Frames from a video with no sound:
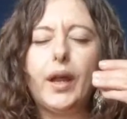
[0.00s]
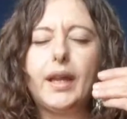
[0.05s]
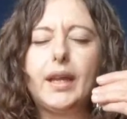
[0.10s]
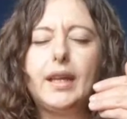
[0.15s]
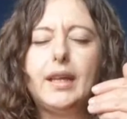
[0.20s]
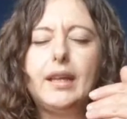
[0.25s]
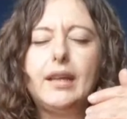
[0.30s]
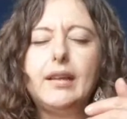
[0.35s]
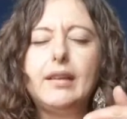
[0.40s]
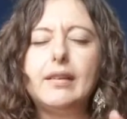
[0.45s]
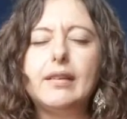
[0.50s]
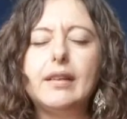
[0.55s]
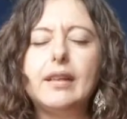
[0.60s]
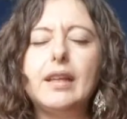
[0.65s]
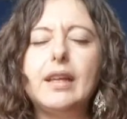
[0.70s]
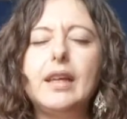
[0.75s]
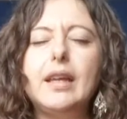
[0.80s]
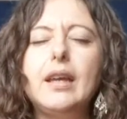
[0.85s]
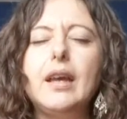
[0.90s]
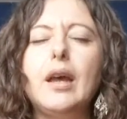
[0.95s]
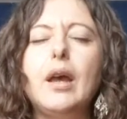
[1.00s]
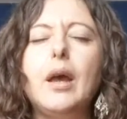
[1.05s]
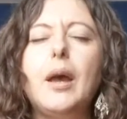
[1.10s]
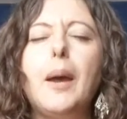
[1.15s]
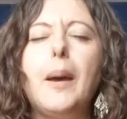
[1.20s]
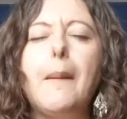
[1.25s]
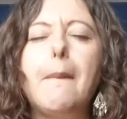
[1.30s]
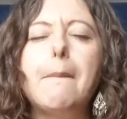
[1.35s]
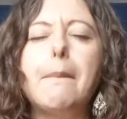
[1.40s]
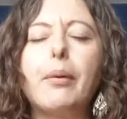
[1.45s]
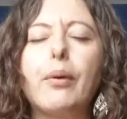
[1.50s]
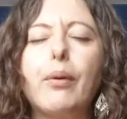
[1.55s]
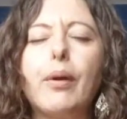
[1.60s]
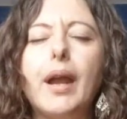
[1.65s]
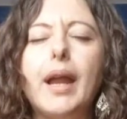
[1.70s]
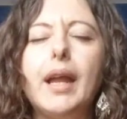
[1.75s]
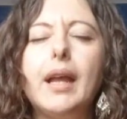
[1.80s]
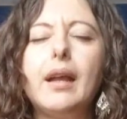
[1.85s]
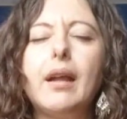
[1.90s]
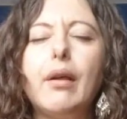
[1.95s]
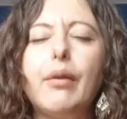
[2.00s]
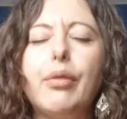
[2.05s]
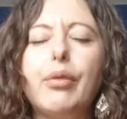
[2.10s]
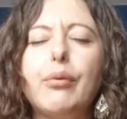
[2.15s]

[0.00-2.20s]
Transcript: easily break